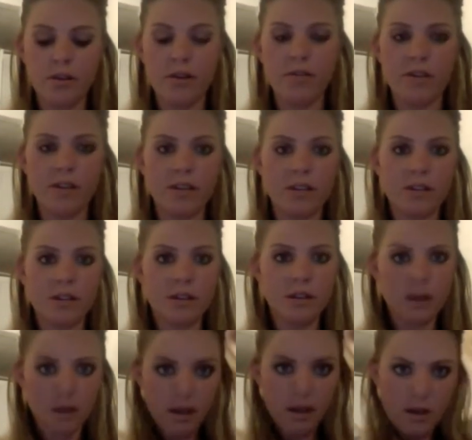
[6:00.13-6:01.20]
of it.
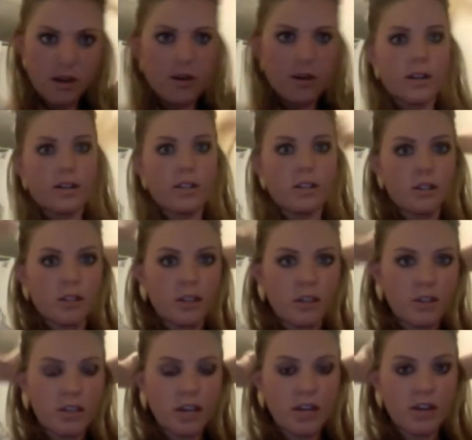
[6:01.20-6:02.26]
Okay, so then
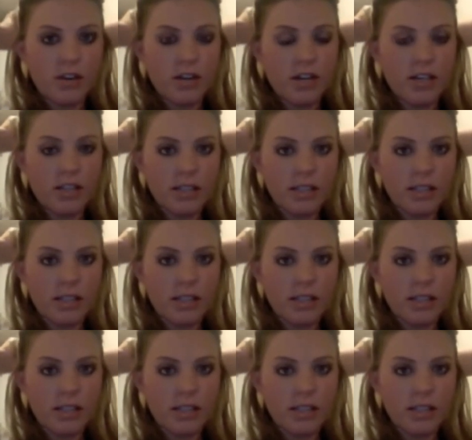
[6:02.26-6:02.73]
you take your next